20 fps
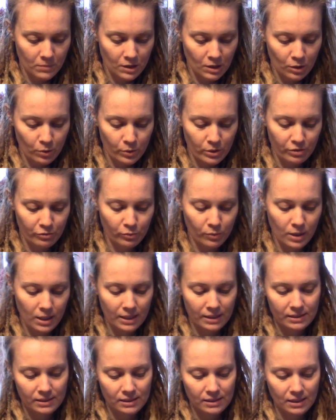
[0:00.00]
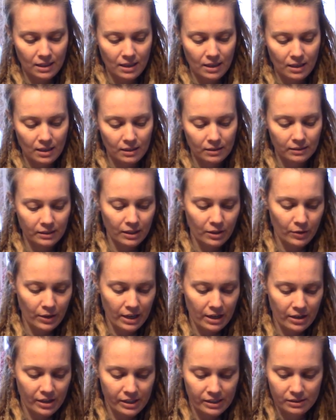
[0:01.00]
Queen of Wands, uh, Leo,
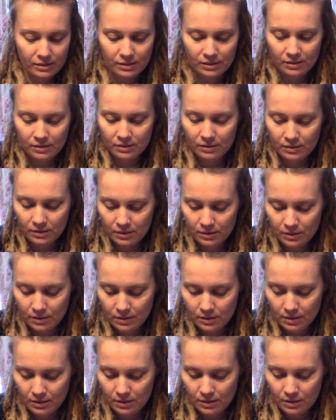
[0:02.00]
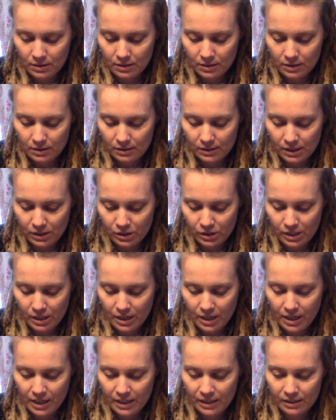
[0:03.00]
Aries.
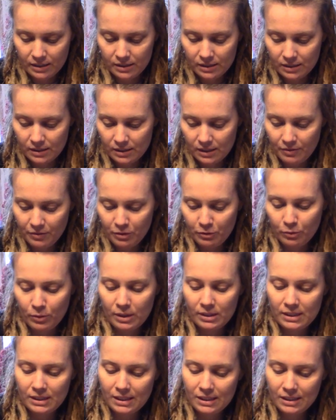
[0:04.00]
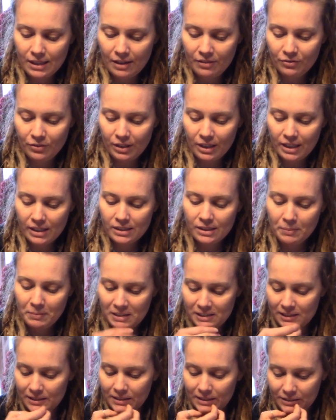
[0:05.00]
Sagittarius, Seven of Wands. Yes, I feel like
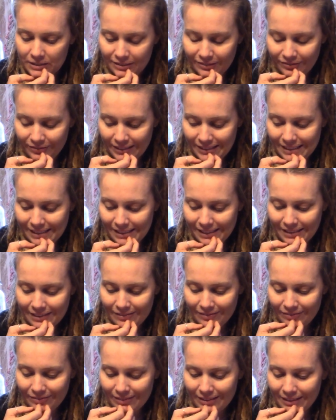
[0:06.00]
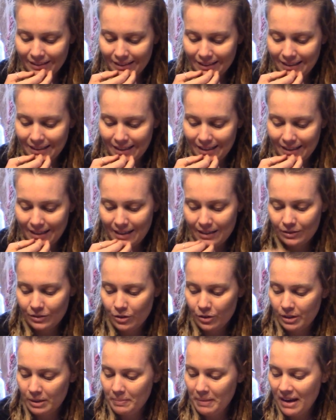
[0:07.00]
somebody's a little defensive. I don't
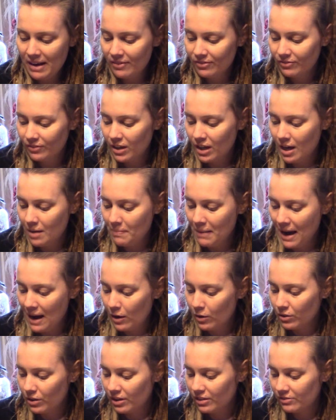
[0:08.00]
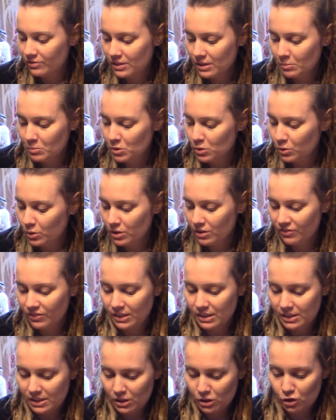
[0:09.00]
know. They may have come out of some sort of
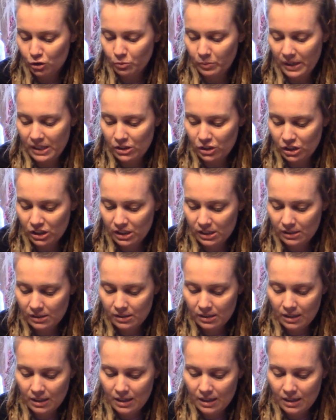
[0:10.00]
a situation.